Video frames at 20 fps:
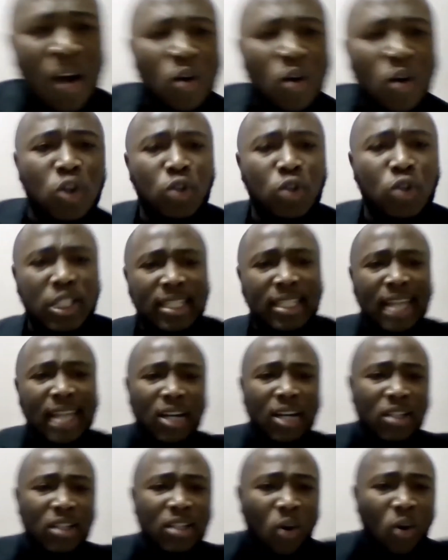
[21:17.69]
you see
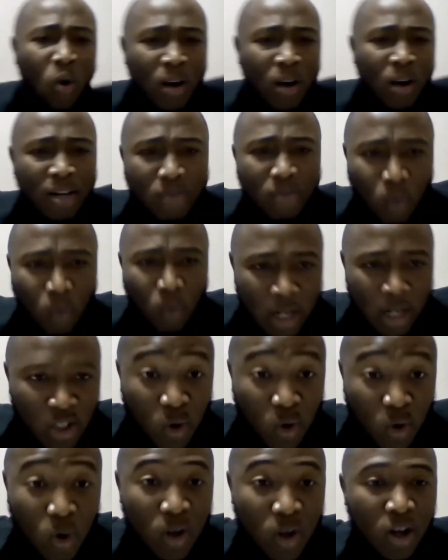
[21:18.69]
that all of what is
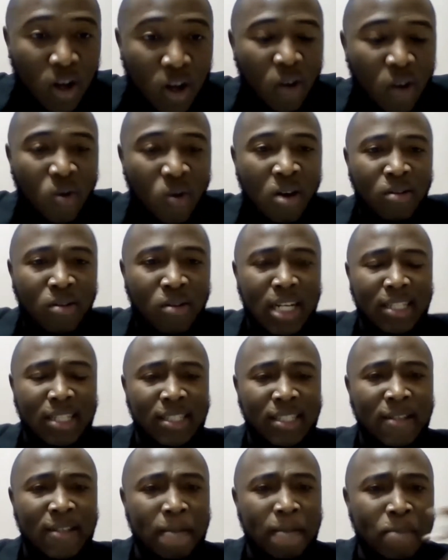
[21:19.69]
going on around
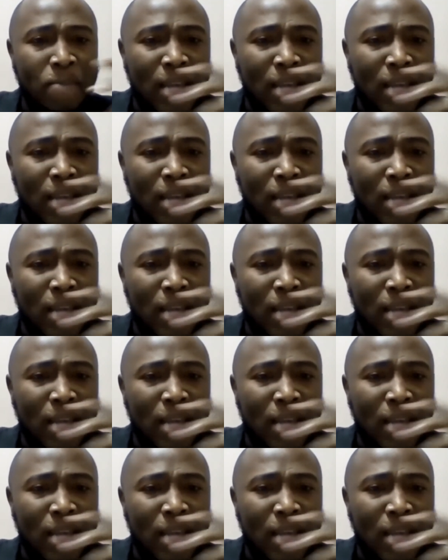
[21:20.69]
us,